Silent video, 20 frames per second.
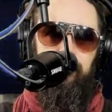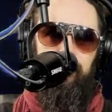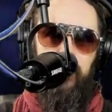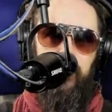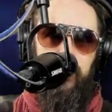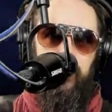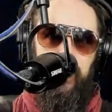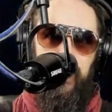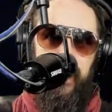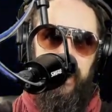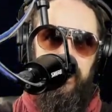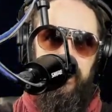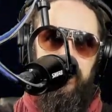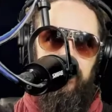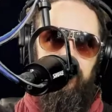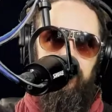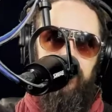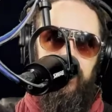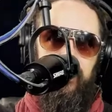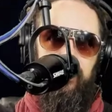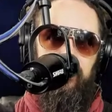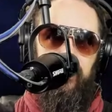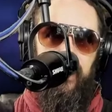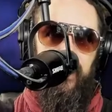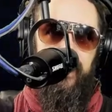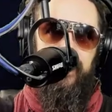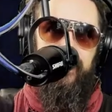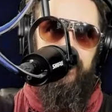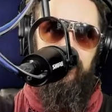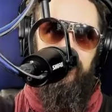project and
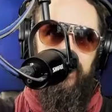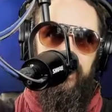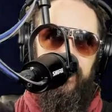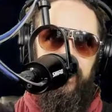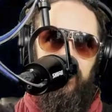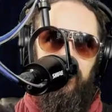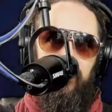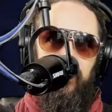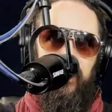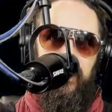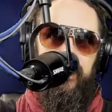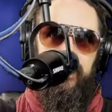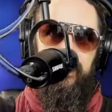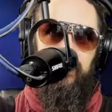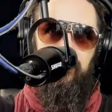visualize everything I wanted to